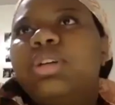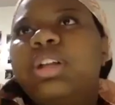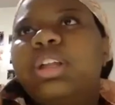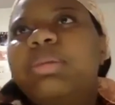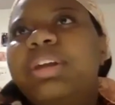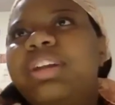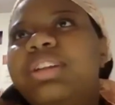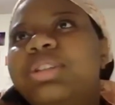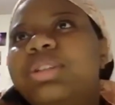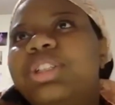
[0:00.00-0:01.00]
a little bit
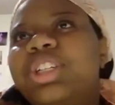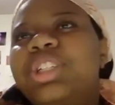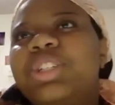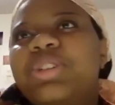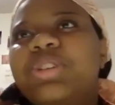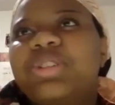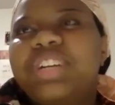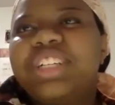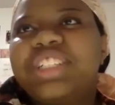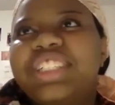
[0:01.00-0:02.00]
to address your old
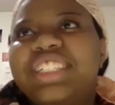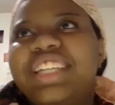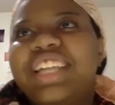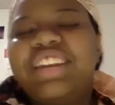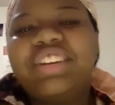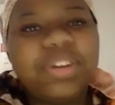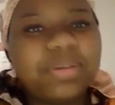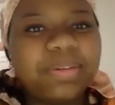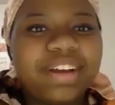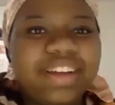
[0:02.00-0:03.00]
question and your
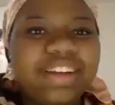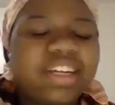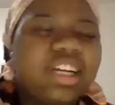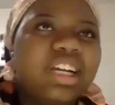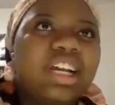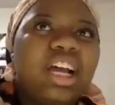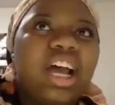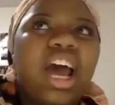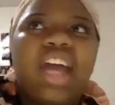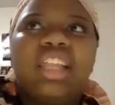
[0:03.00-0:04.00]
new one.
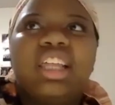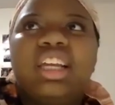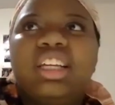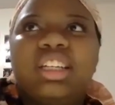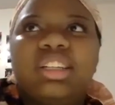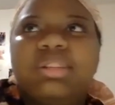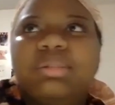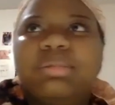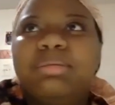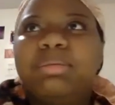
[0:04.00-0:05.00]
I think
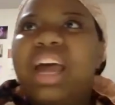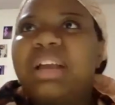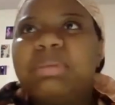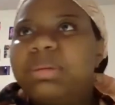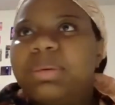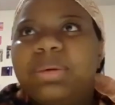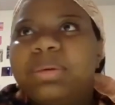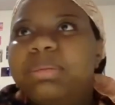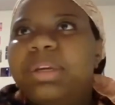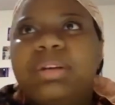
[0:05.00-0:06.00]
Black
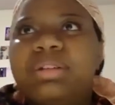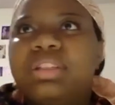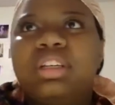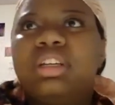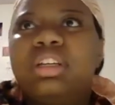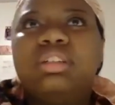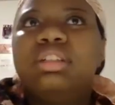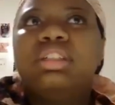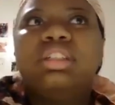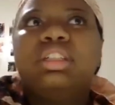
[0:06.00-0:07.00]
people, POC,
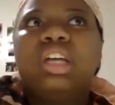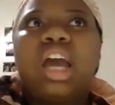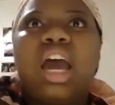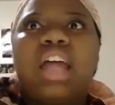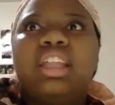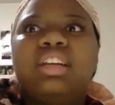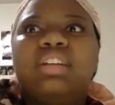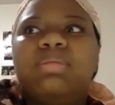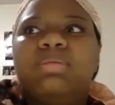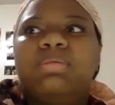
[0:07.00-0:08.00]
I
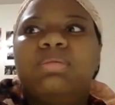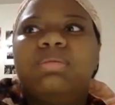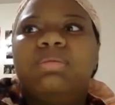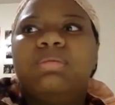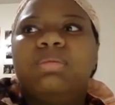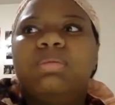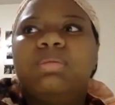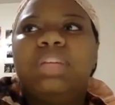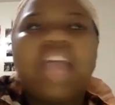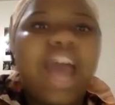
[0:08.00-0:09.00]
think
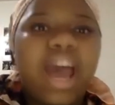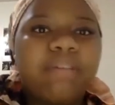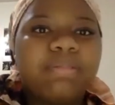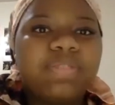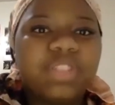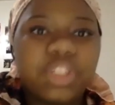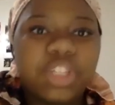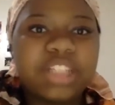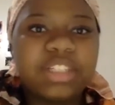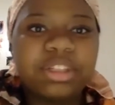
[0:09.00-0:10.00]
we have
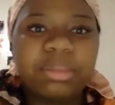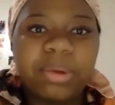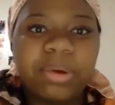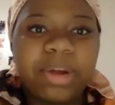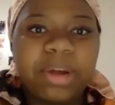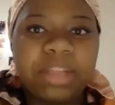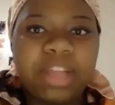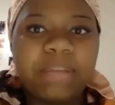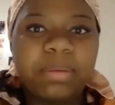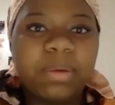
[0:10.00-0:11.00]
suggested the programming
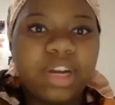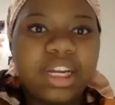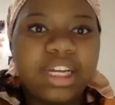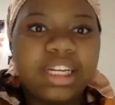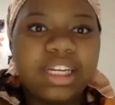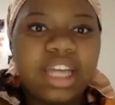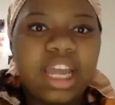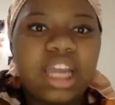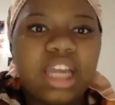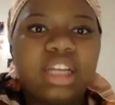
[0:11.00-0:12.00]
that we wanted.
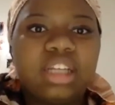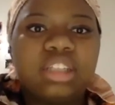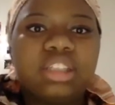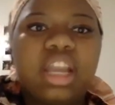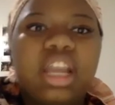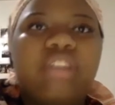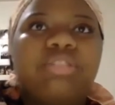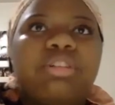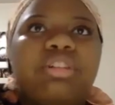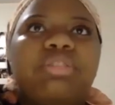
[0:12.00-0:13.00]
And to
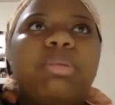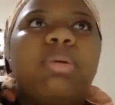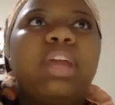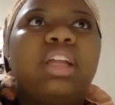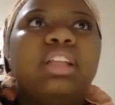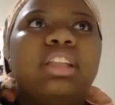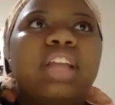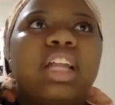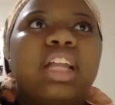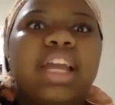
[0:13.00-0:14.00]
Adrian's point
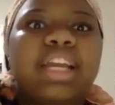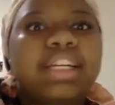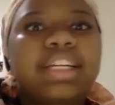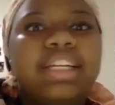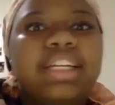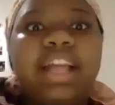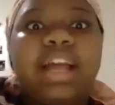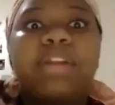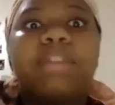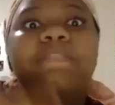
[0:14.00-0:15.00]
that like,
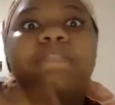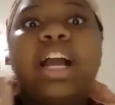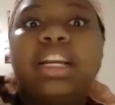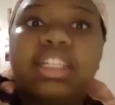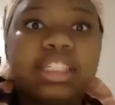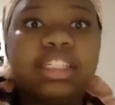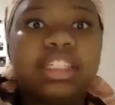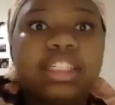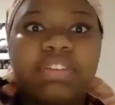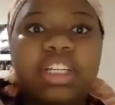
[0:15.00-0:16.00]
now they're
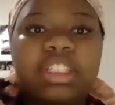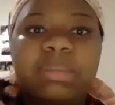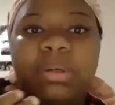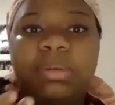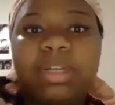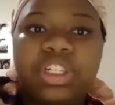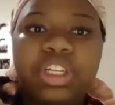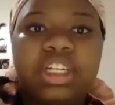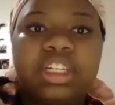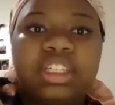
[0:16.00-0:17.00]
finally giving us the
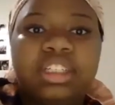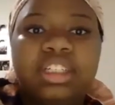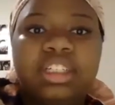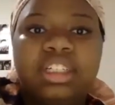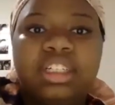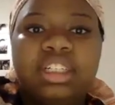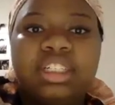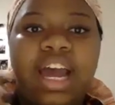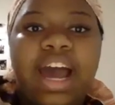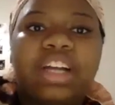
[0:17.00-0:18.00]
permission
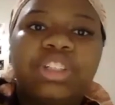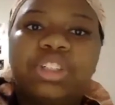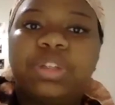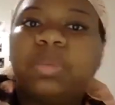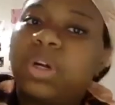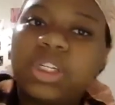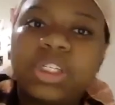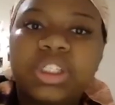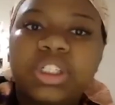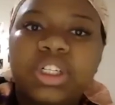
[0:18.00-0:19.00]
to actually
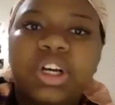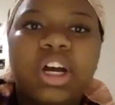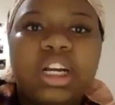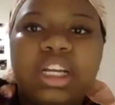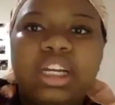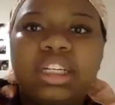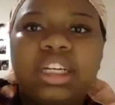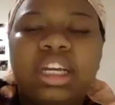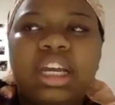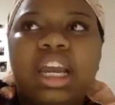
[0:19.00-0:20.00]
work on it.
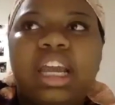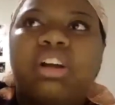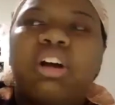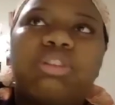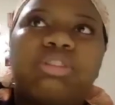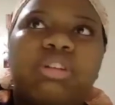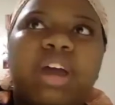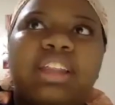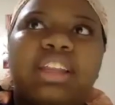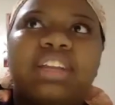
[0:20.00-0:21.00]
And also
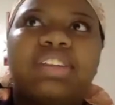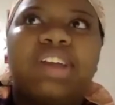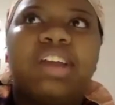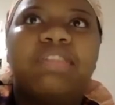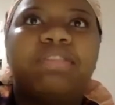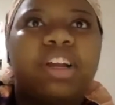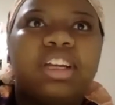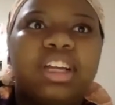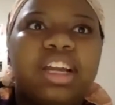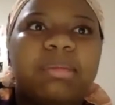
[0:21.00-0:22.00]
I think it's kind of
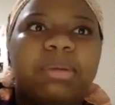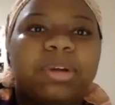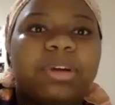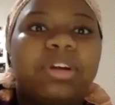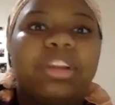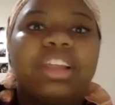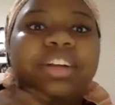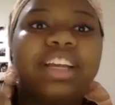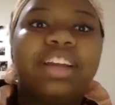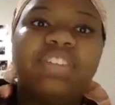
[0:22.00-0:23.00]
funny and hypocritical that
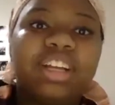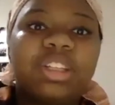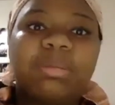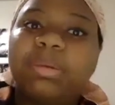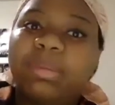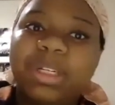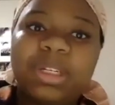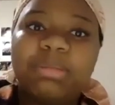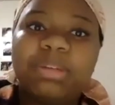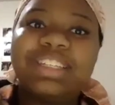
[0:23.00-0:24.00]
they're giving us the
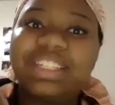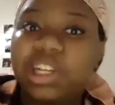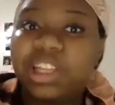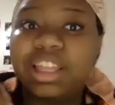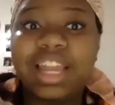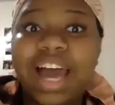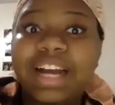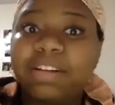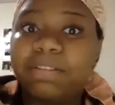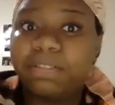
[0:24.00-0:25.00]
permission, but still the
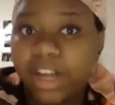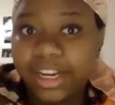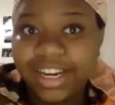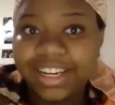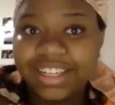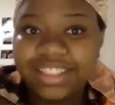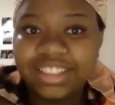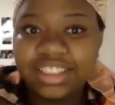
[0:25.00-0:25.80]
lack of funding